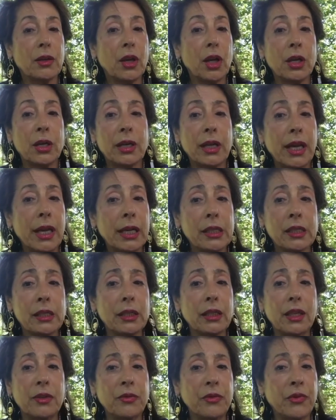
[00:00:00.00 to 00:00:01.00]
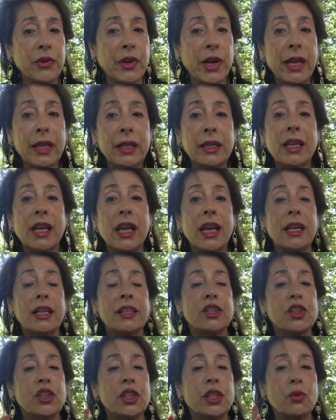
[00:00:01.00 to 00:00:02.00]
an excellent friend,
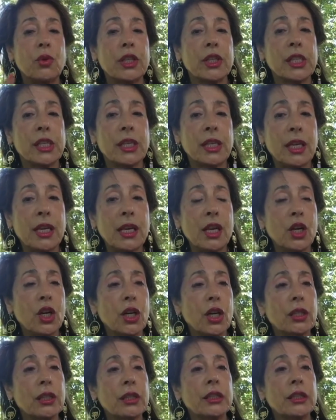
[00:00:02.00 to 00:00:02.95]
she was here